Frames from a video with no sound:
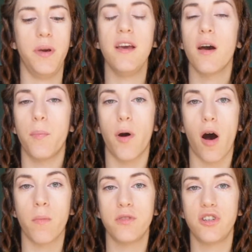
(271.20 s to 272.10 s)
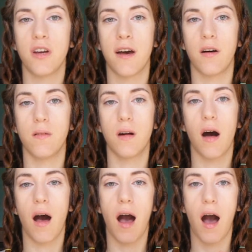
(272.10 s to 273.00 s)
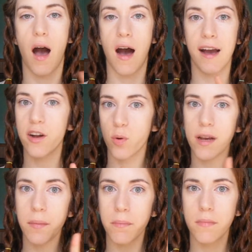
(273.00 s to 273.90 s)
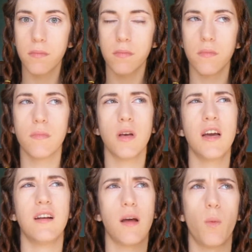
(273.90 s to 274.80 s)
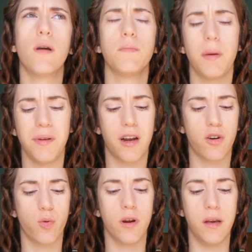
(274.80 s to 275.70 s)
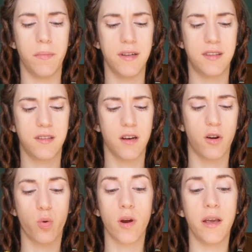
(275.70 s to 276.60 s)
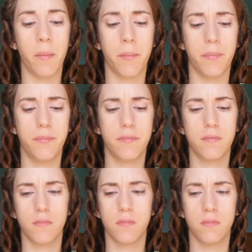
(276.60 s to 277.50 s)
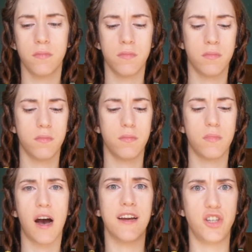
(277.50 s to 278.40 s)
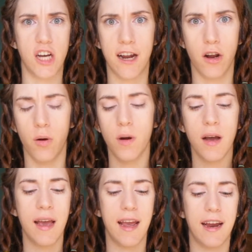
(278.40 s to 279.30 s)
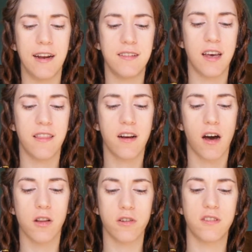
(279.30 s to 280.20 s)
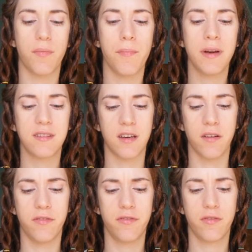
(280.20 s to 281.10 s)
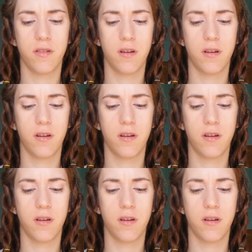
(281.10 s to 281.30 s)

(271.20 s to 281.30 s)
Be a Bombshell eye cream. Well, maybe not a cream. It's a cream eyeshadow, and it's in the color Submissive,